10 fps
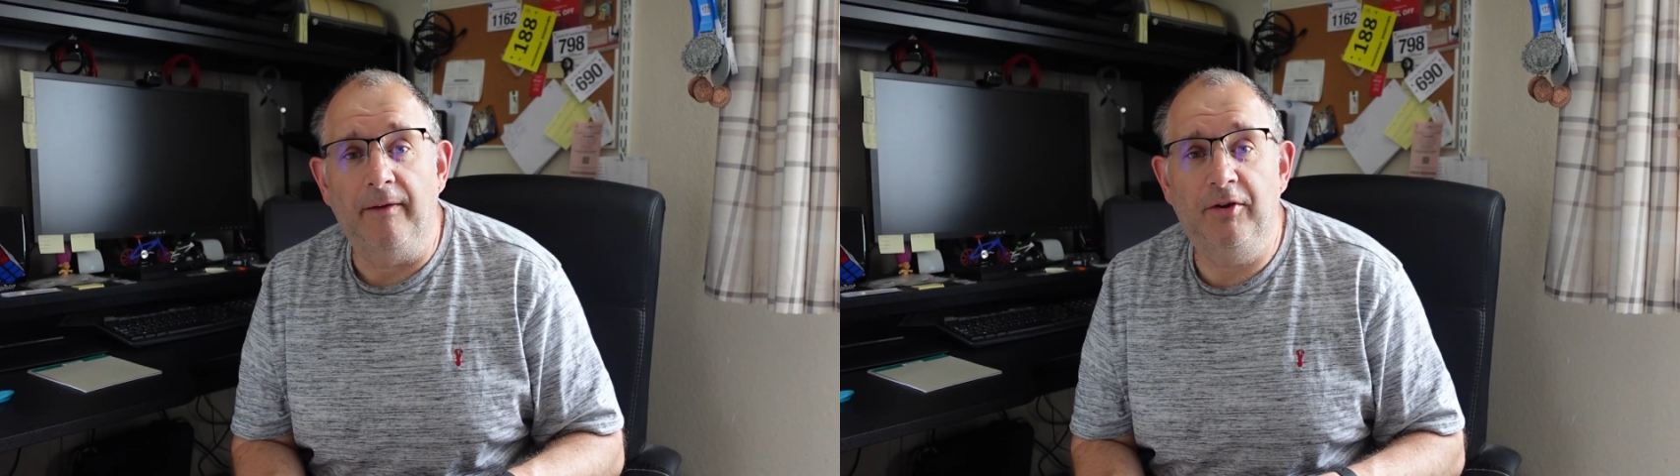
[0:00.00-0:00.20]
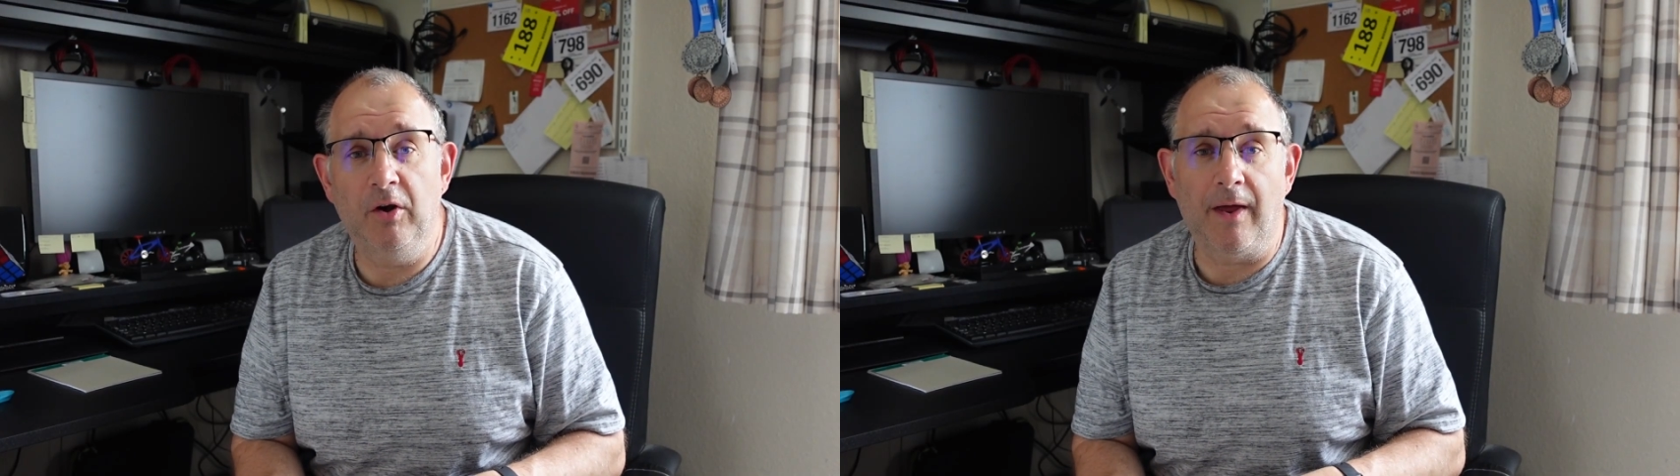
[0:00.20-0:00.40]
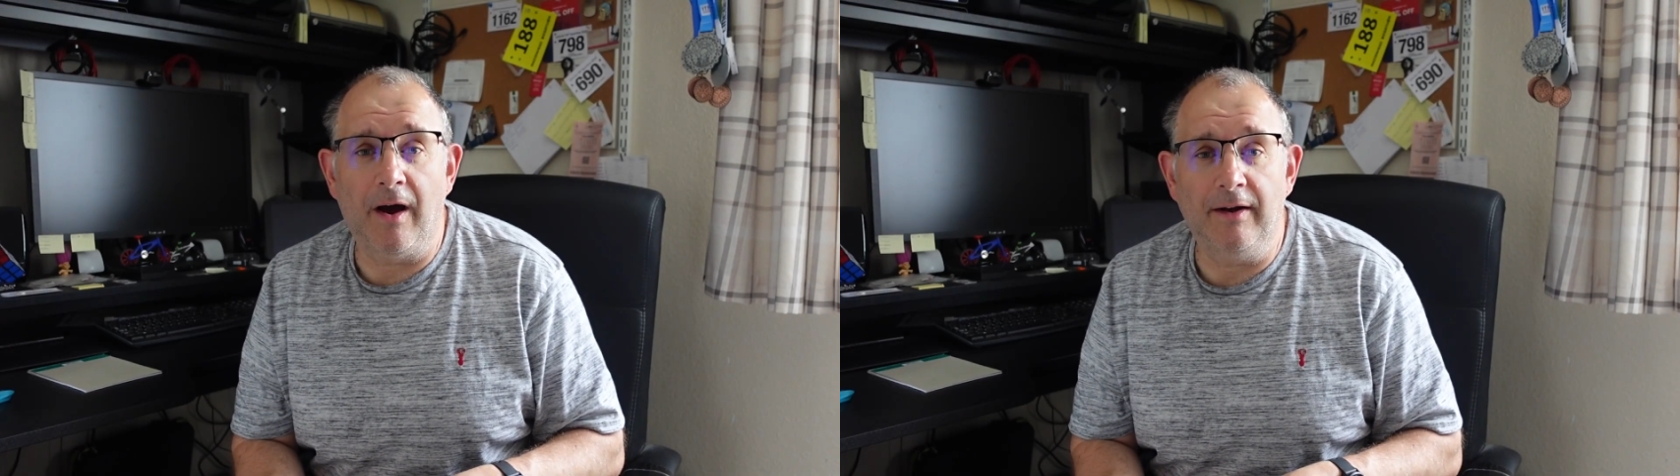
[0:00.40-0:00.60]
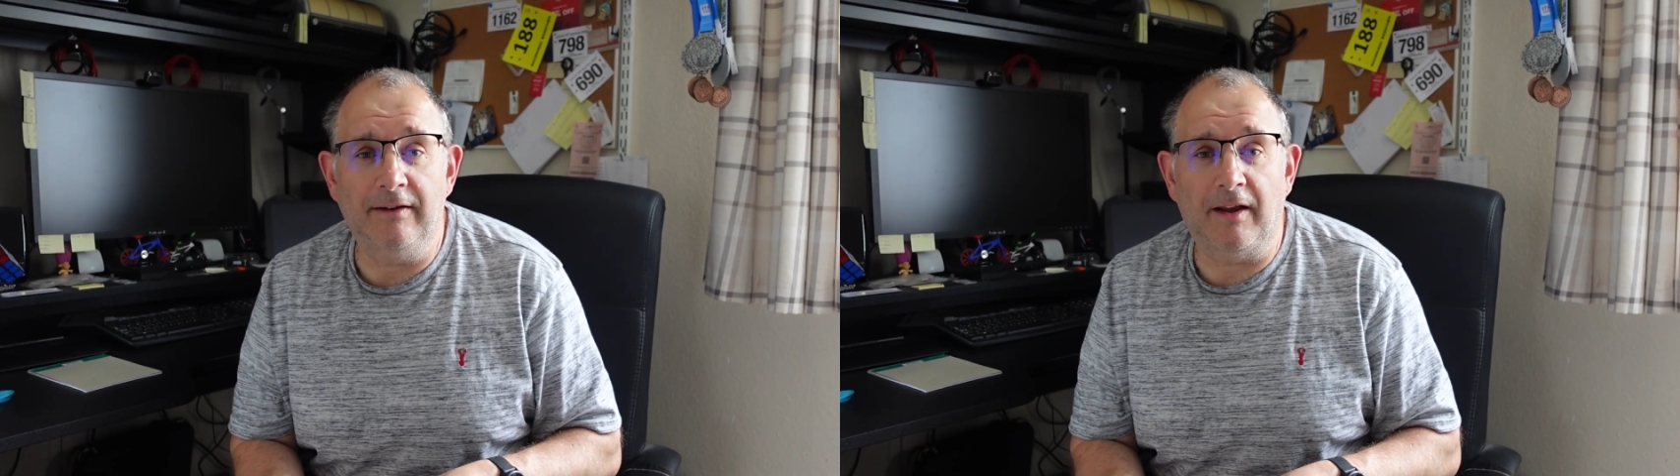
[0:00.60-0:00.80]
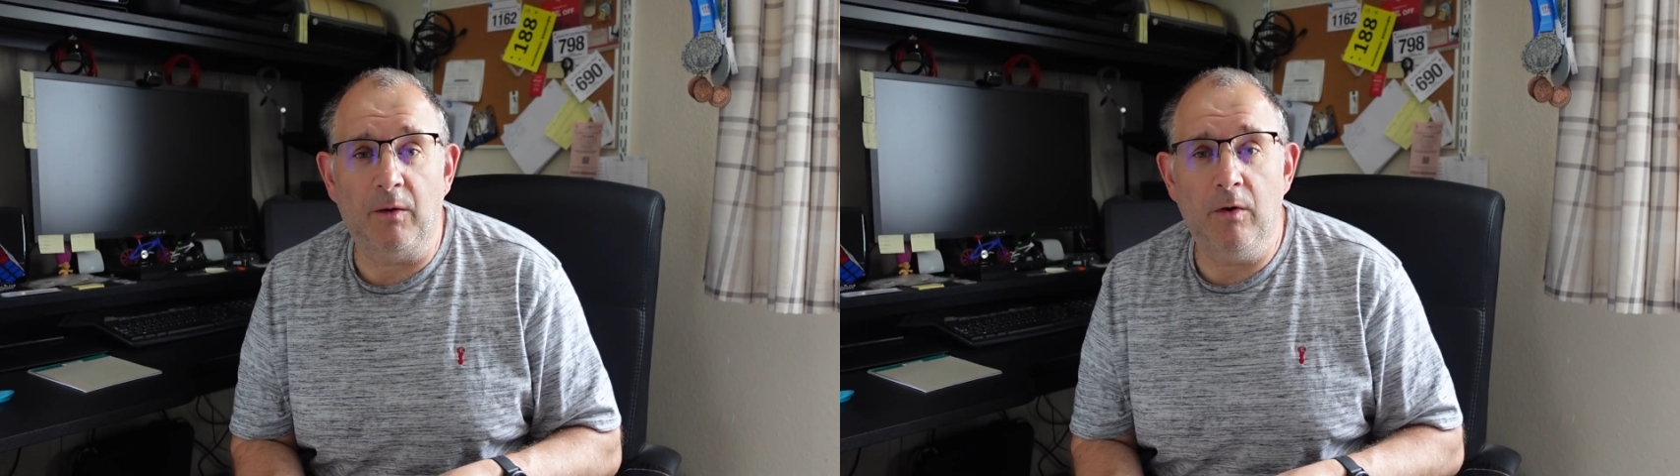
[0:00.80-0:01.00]
To do that, I
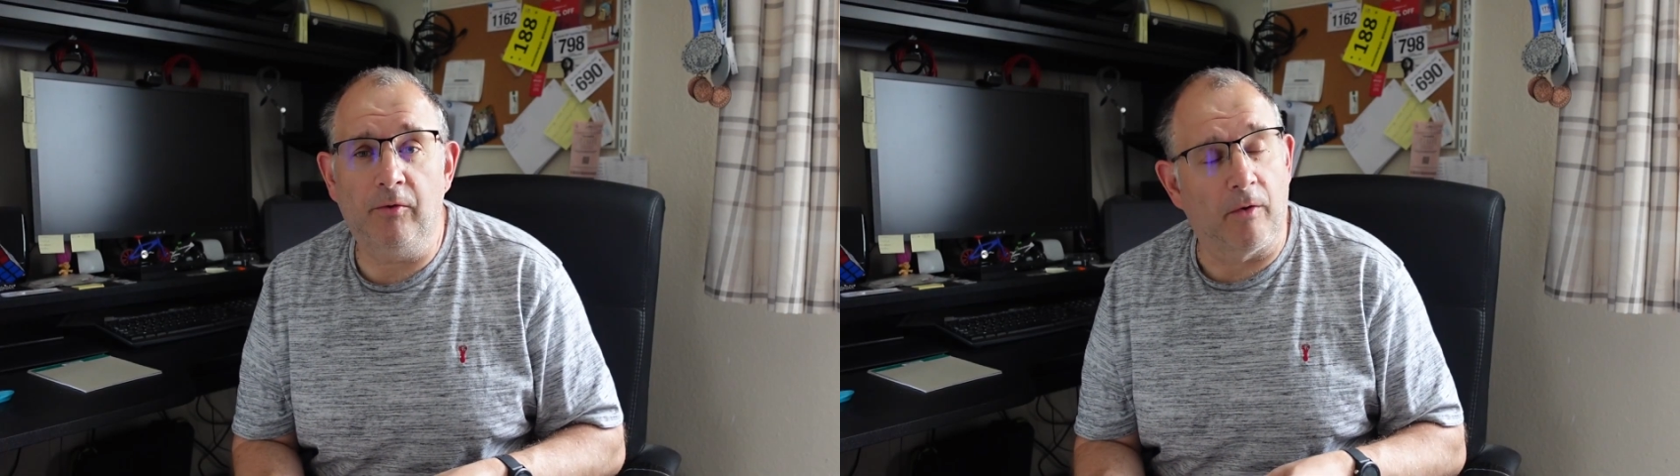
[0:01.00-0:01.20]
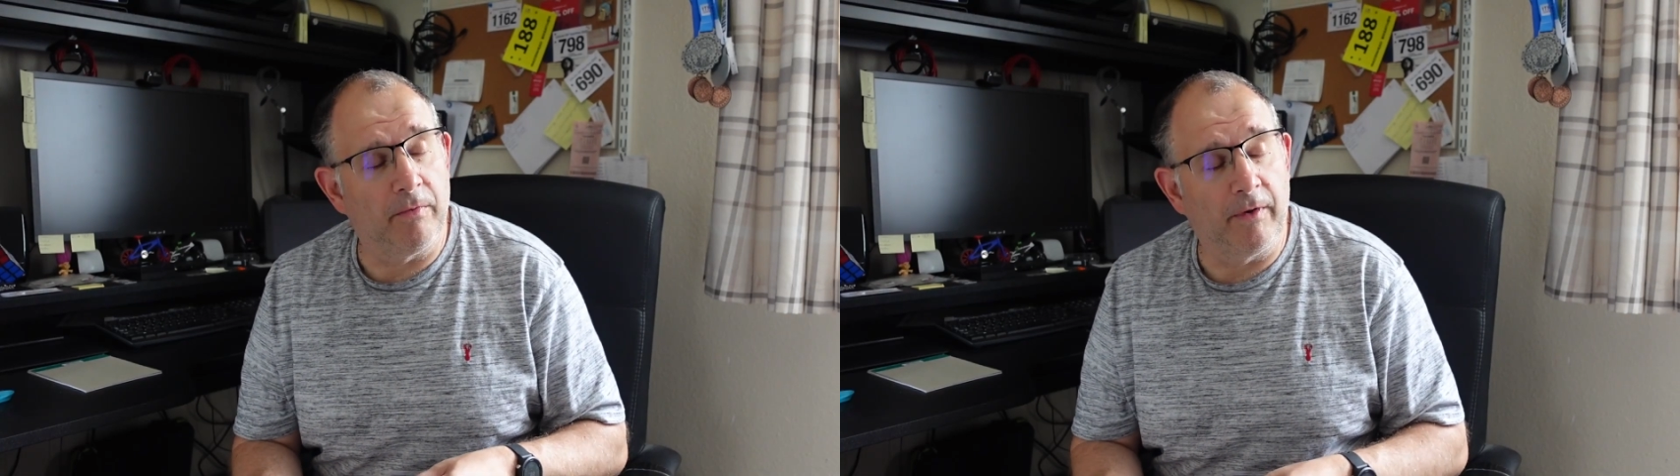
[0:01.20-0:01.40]
need to take the wheels off.